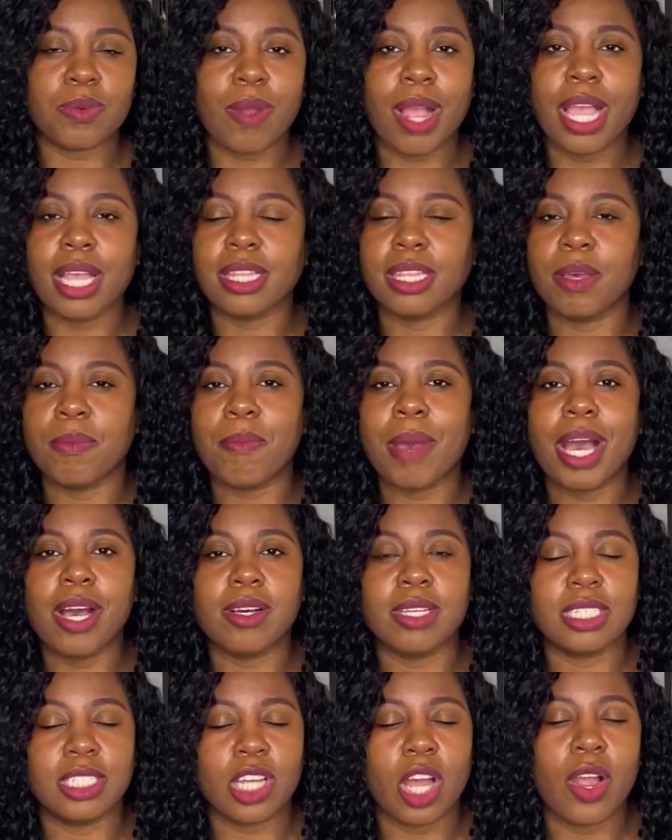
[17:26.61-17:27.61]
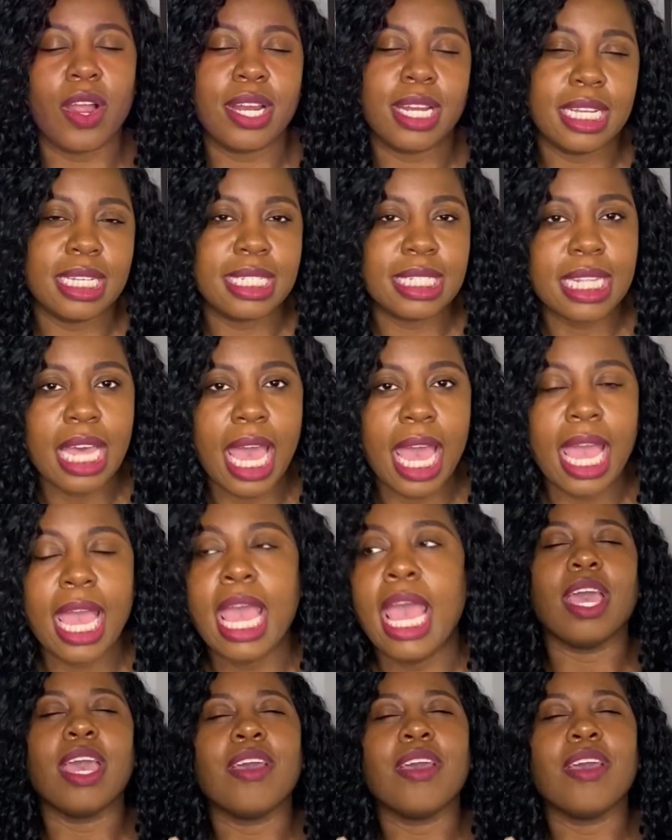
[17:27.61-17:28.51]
right? The amount is already set.